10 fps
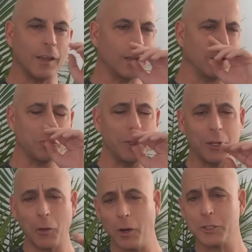because we
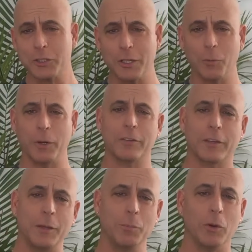launched the
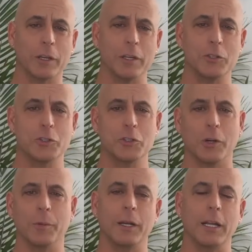Risky book in
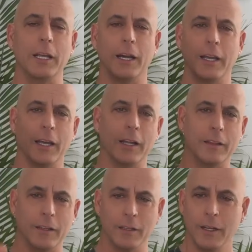Germany. I had
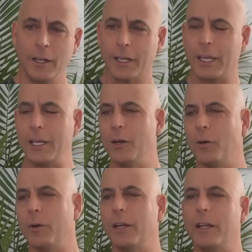the
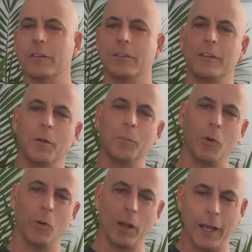keynote in
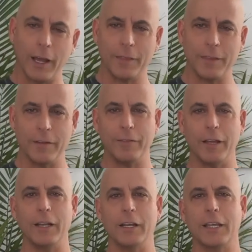Istanbul. I had the
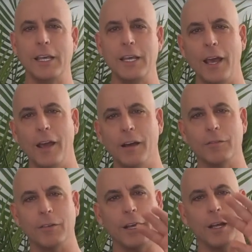event in
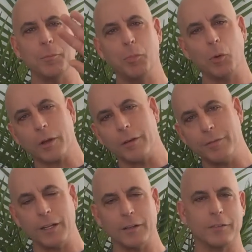Kiev. I had book
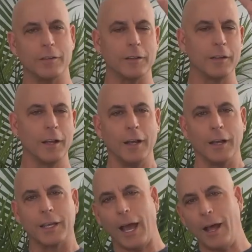events in
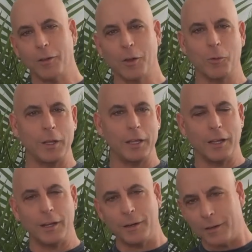
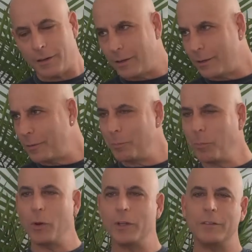Calgary and uh,
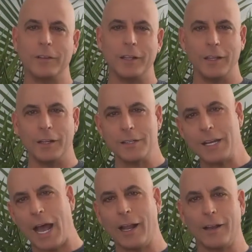Boise and
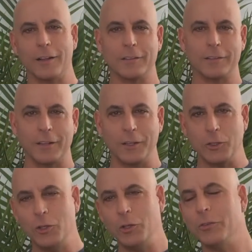Dallas and
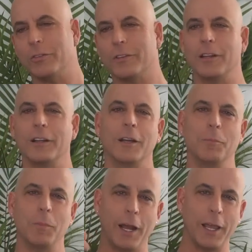Houston
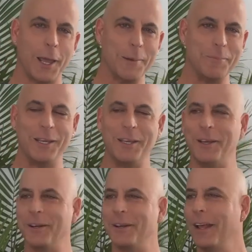and Miami.
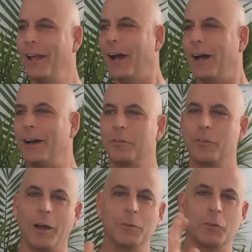And uh,
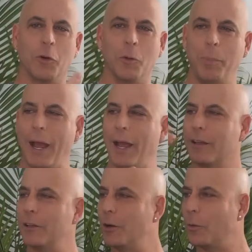so I was going back,
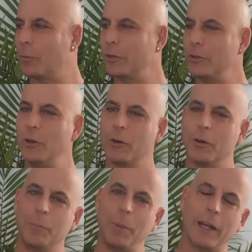you know, to
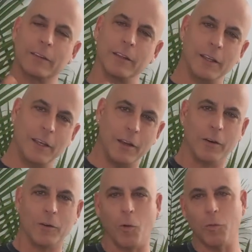Europe, back to
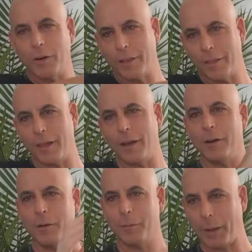here, over to
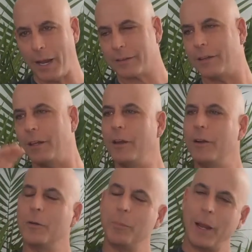there, back to
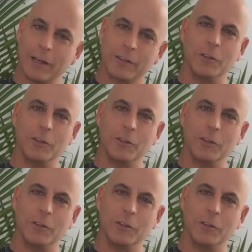here, back